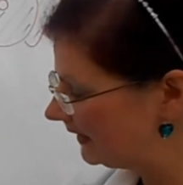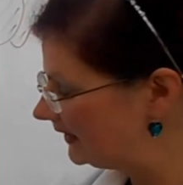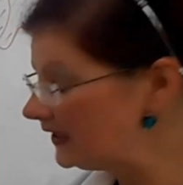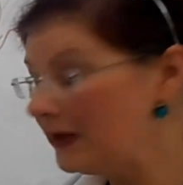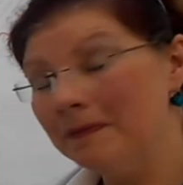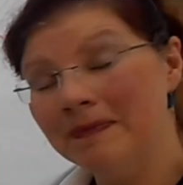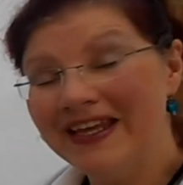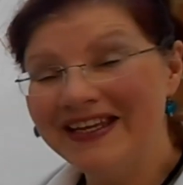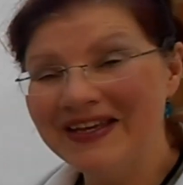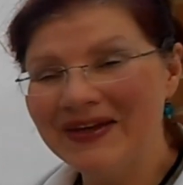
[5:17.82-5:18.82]
So, there
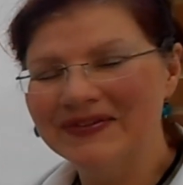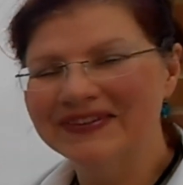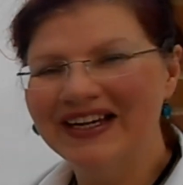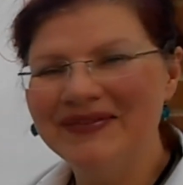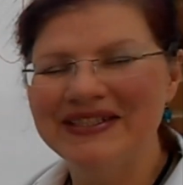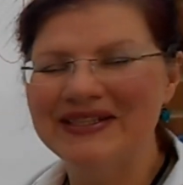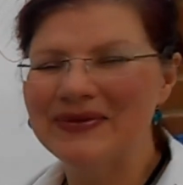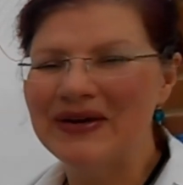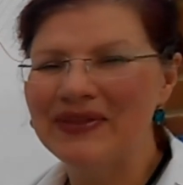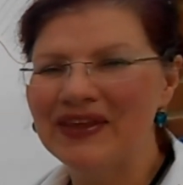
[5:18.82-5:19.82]
you go. Hope you did
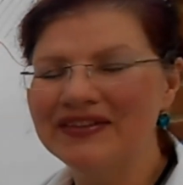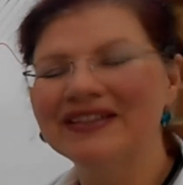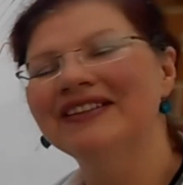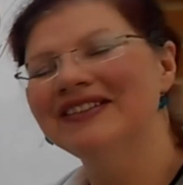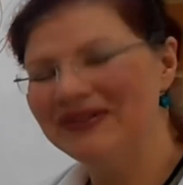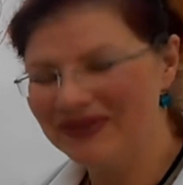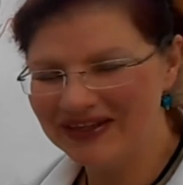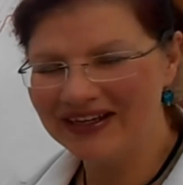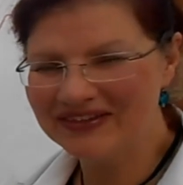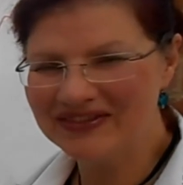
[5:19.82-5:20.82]
well with those, and I'll see you in the
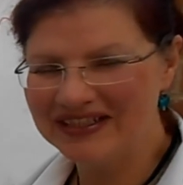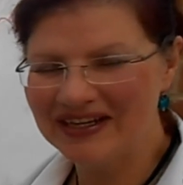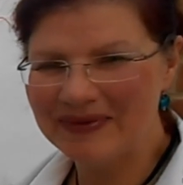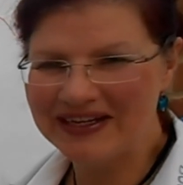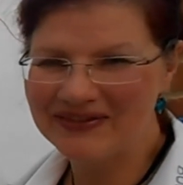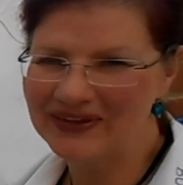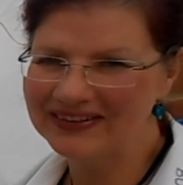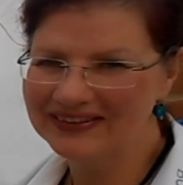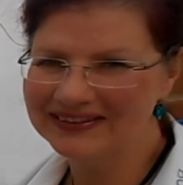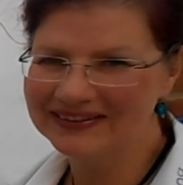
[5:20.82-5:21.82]
next video, Batty
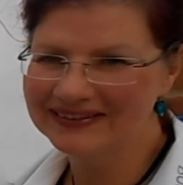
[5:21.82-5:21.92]
fans.